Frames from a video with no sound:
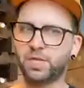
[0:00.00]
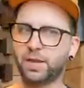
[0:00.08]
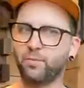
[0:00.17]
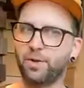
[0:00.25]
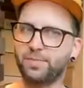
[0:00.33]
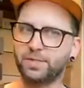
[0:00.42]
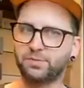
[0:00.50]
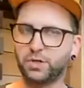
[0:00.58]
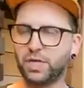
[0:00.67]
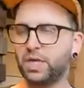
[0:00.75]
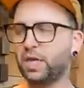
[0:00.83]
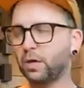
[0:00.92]
same grape as
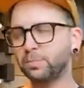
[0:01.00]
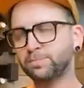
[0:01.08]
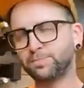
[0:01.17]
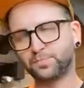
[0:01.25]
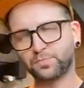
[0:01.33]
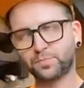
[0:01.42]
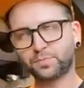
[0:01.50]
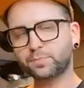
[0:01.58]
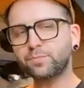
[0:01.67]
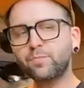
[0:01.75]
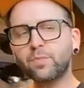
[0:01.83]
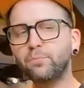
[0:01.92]
Verdicchio.
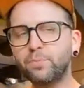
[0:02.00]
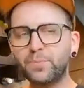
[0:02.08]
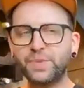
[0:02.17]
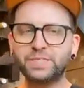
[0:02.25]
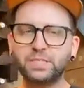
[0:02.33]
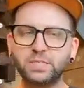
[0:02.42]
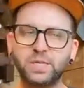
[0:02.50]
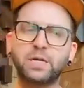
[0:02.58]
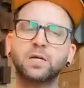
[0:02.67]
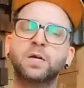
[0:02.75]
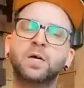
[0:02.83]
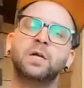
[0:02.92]
But this is
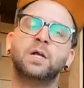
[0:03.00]
their